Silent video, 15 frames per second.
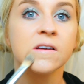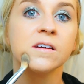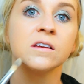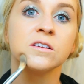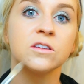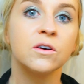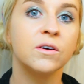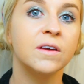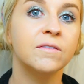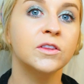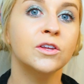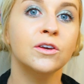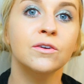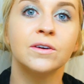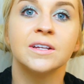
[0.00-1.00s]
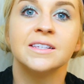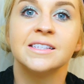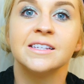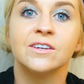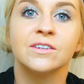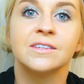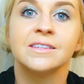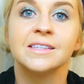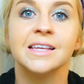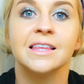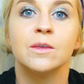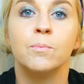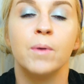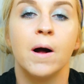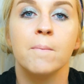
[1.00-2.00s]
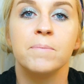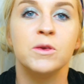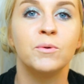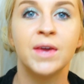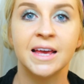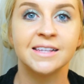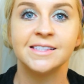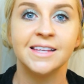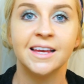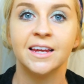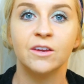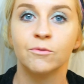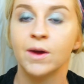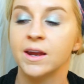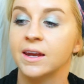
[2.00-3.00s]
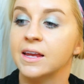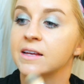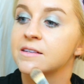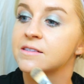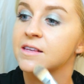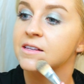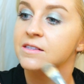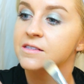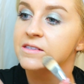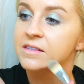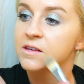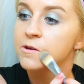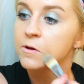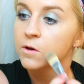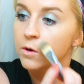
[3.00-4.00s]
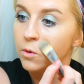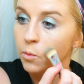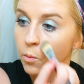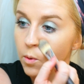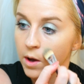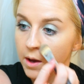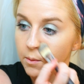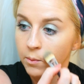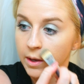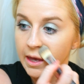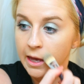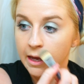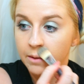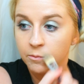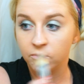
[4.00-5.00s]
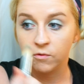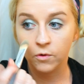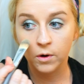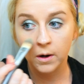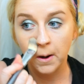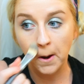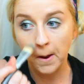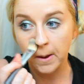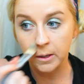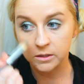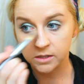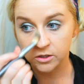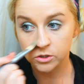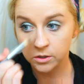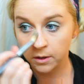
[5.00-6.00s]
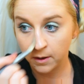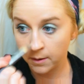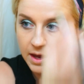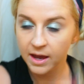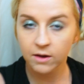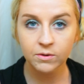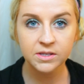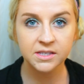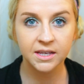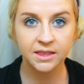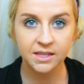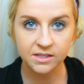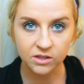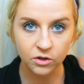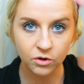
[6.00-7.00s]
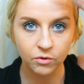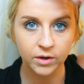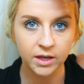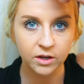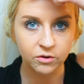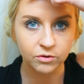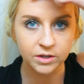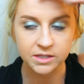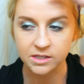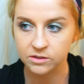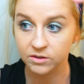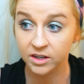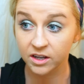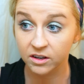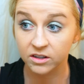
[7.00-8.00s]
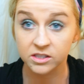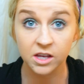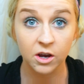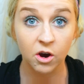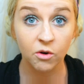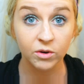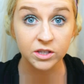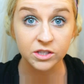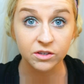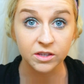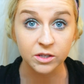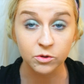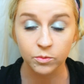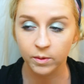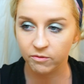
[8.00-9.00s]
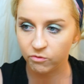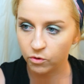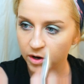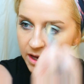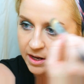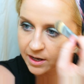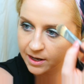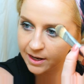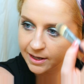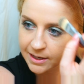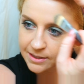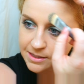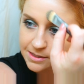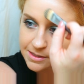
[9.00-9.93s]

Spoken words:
So even though you can still see the bump, you can't see any redness. That's what we aim for, essentially. I always get these annoying creases right here because I always do this with my forehead and I need to